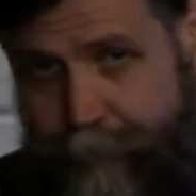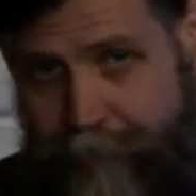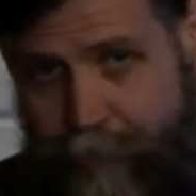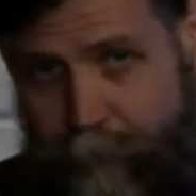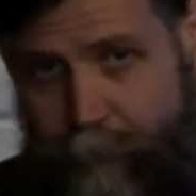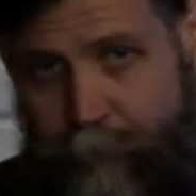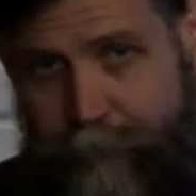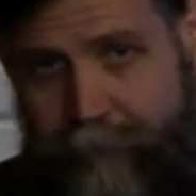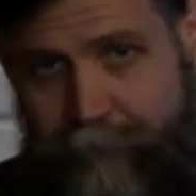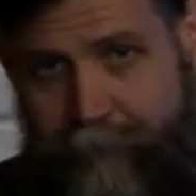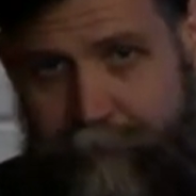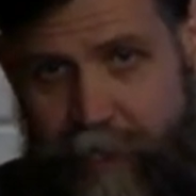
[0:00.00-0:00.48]
It
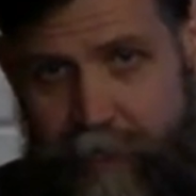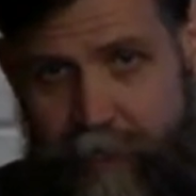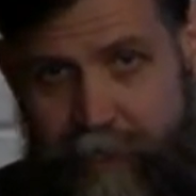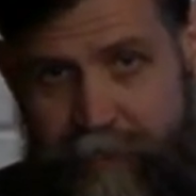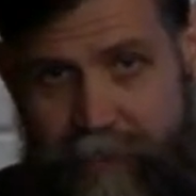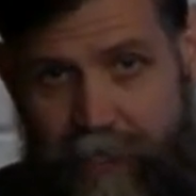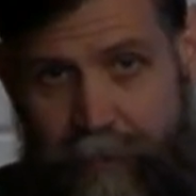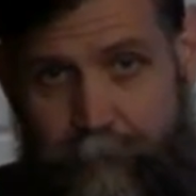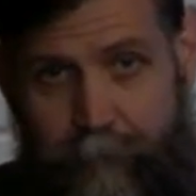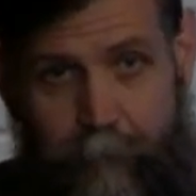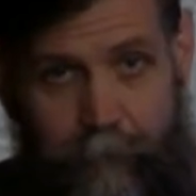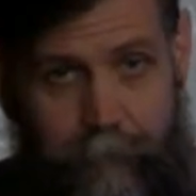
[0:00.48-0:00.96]
would be very
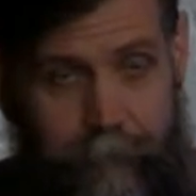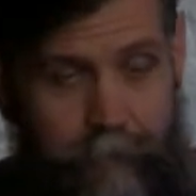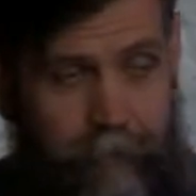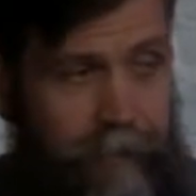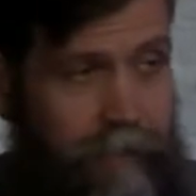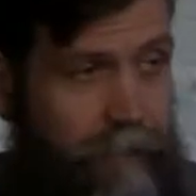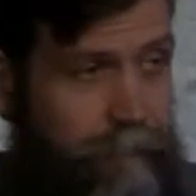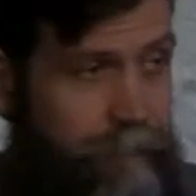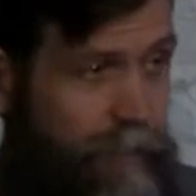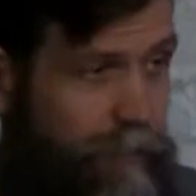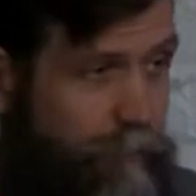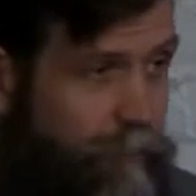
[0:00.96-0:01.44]
simple for
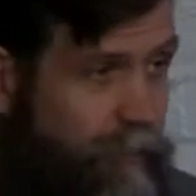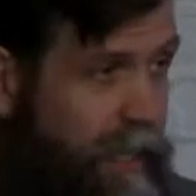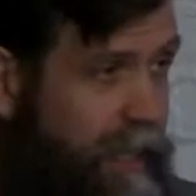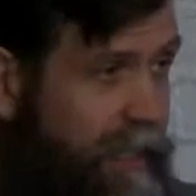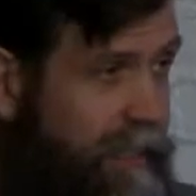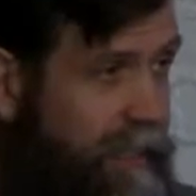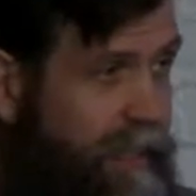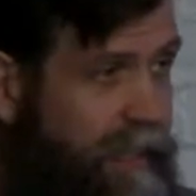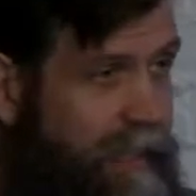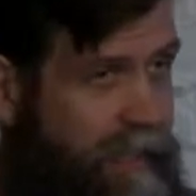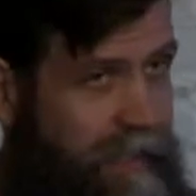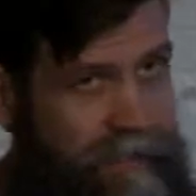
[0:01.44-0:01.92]
them to
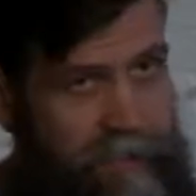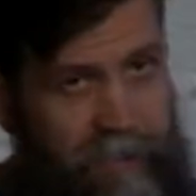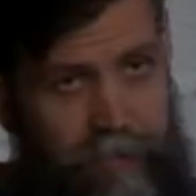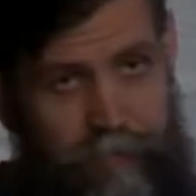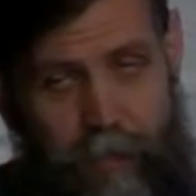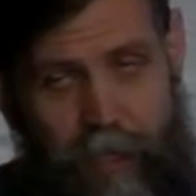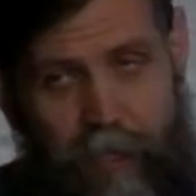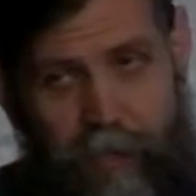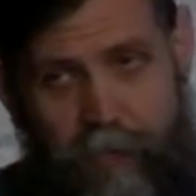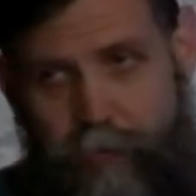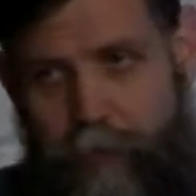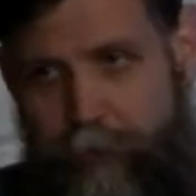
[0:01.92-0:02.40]
write a
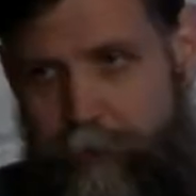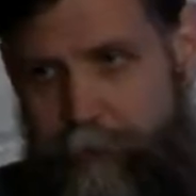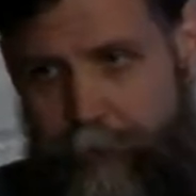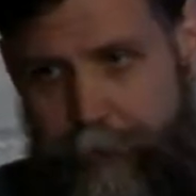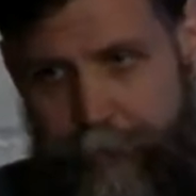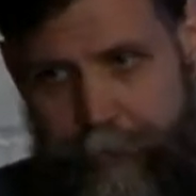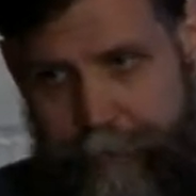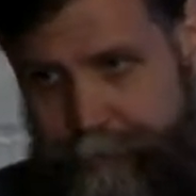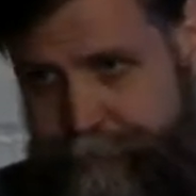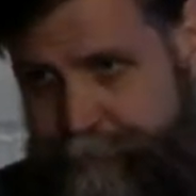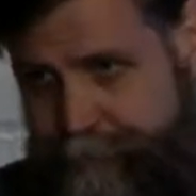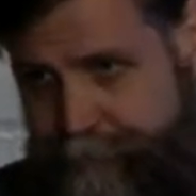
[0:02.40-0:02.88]
Splunk
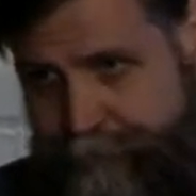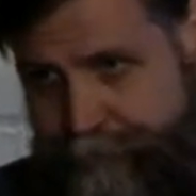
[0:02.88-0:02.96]
query